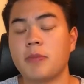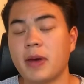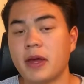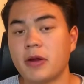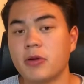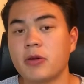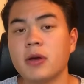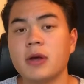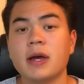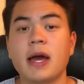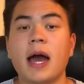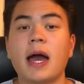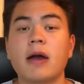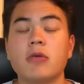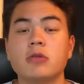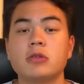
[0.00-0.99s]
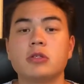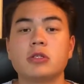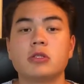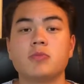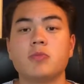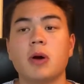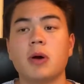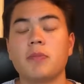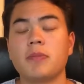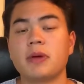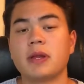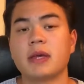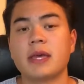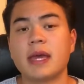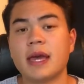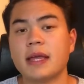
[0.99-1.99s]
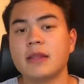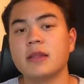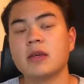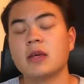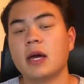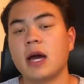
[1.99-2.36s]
better, I would just bump it again.